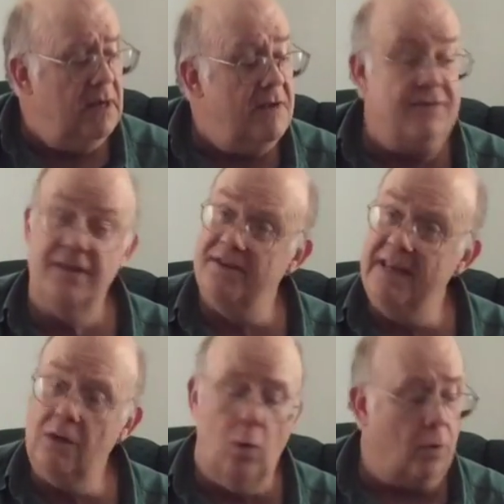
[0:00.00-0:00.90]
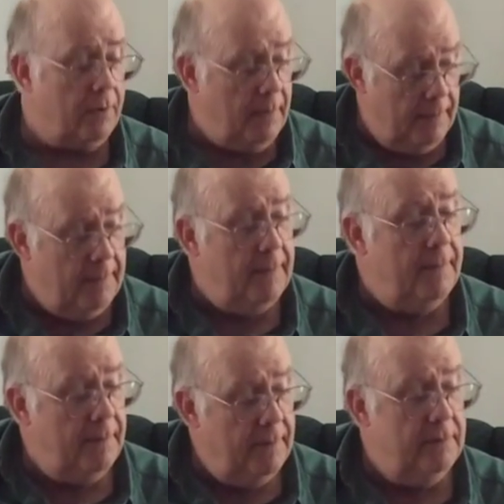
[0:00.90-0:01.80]
For the D chord,
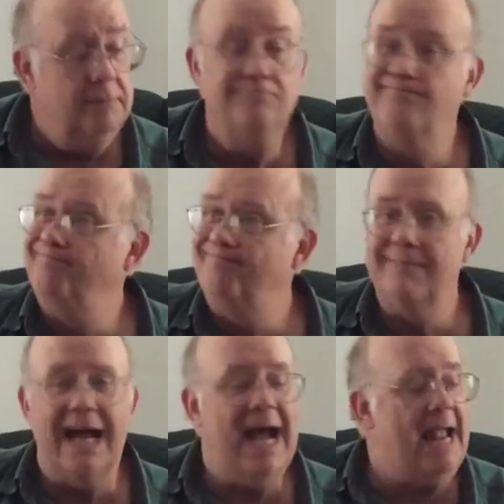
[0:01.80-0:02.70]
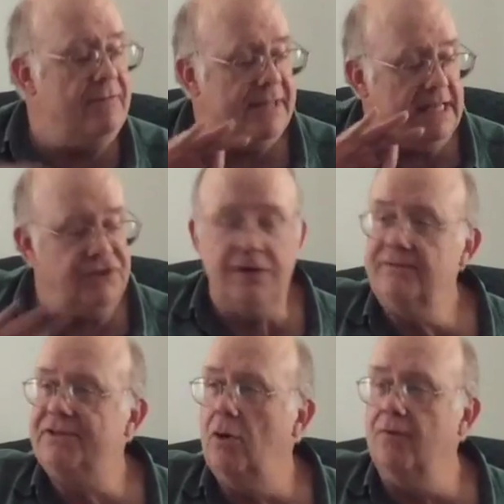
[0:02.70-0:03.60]
everything
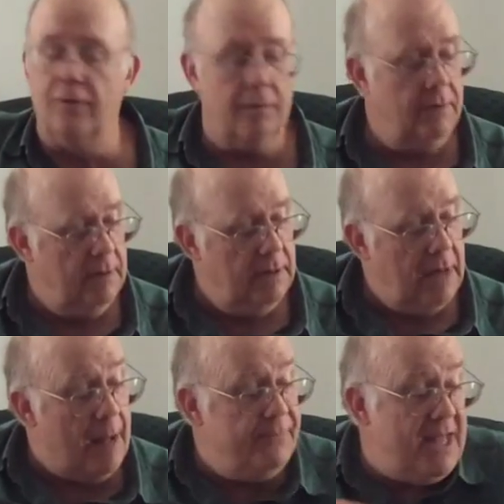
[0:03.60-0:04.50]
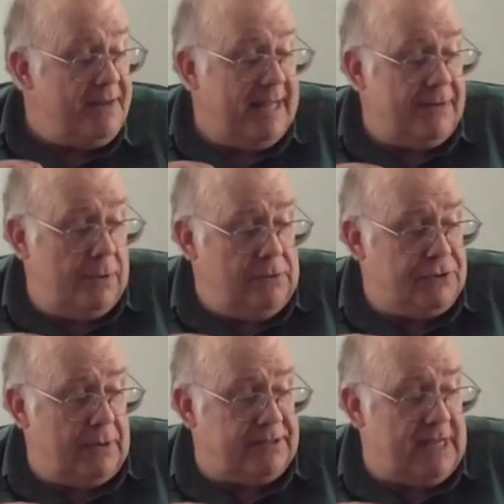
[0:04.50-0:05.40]
shifts over. I'm deadening 2
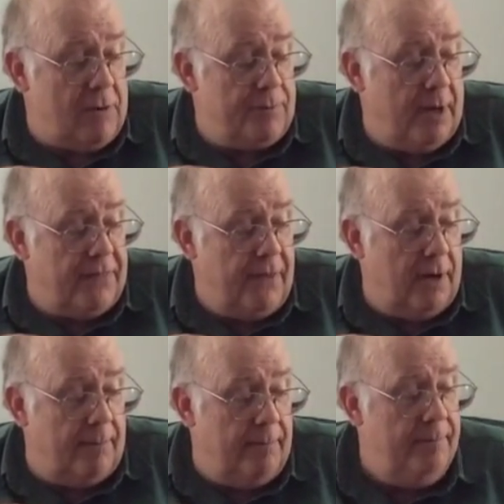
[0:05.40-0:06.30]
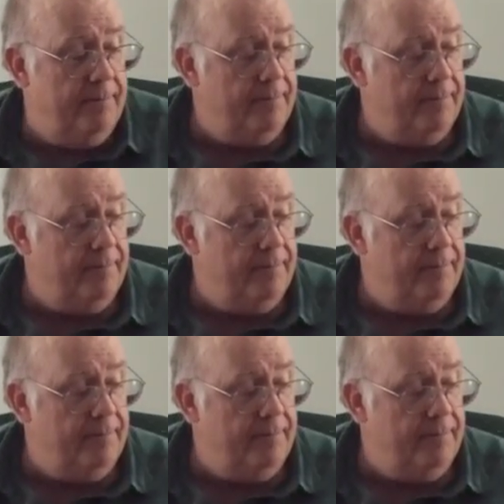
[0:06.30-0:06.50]
strings now with my thumb.